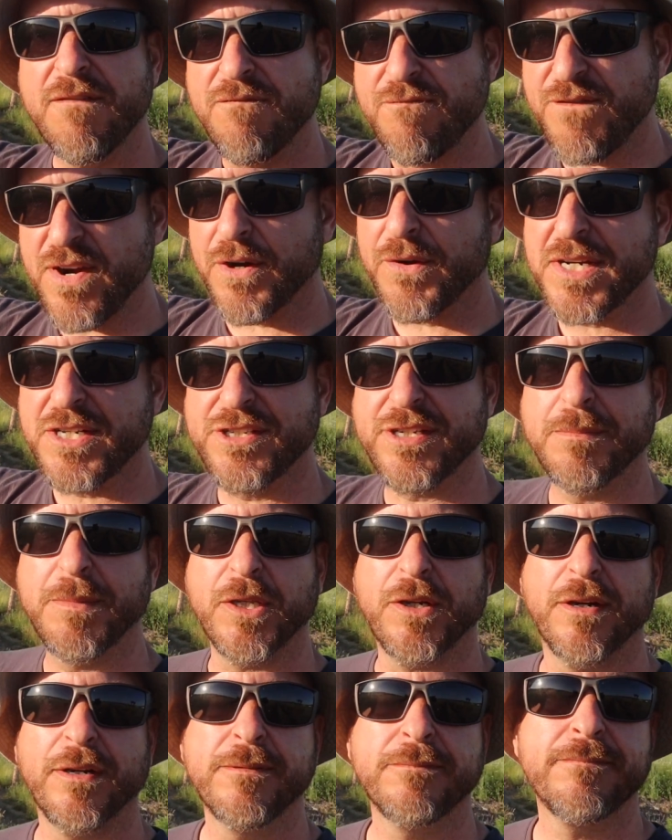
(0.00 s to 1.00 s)
very
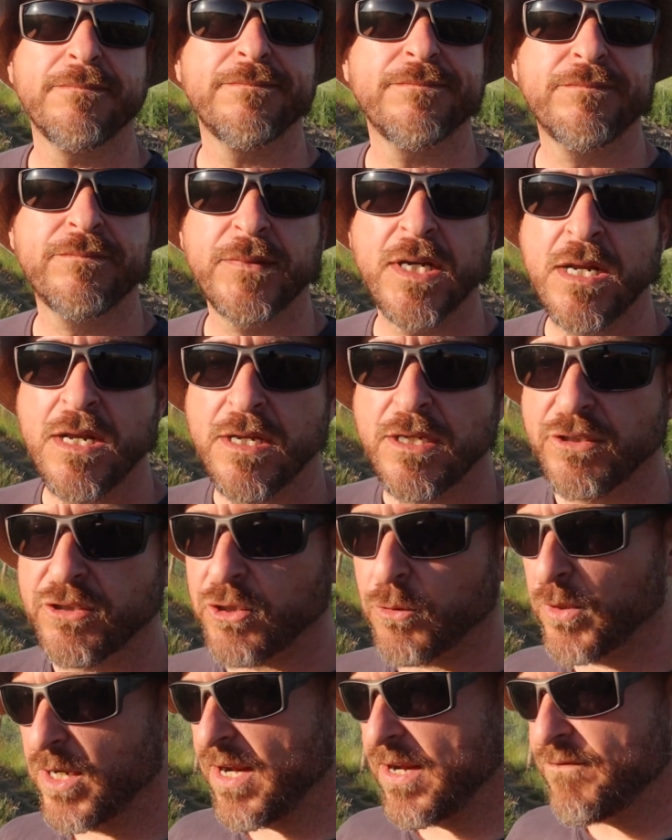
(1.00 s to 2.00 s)
similar
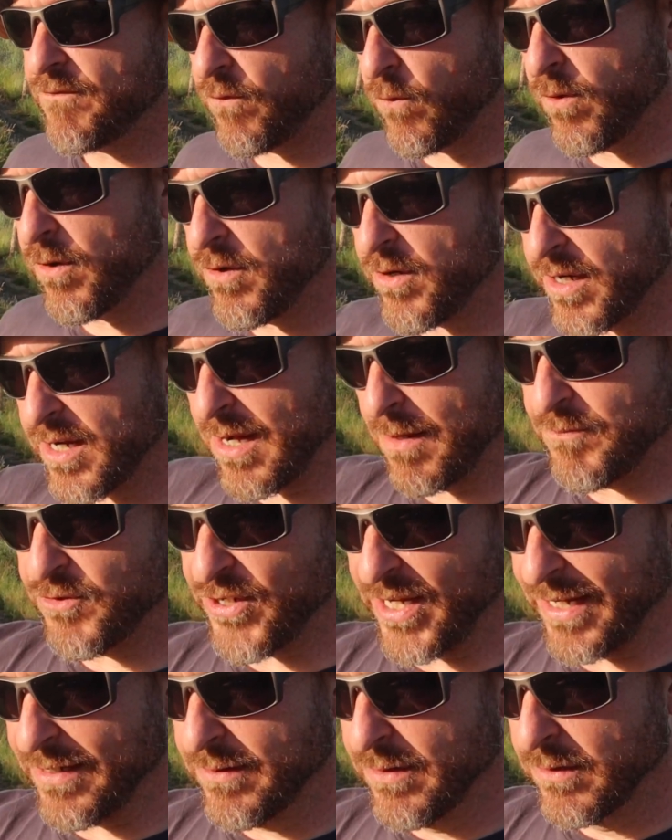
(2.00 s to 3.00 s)
so when a foreigner
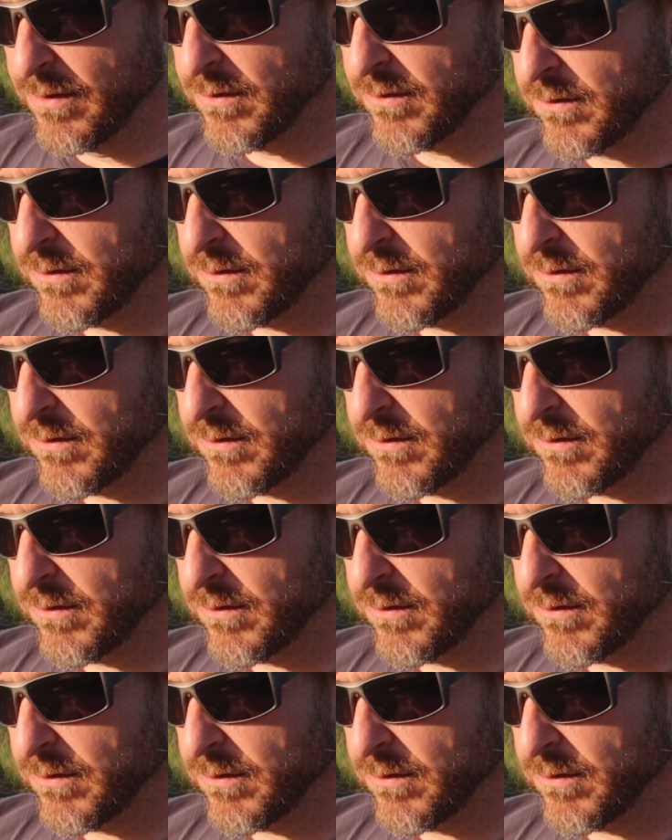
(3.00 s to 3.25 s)
comes in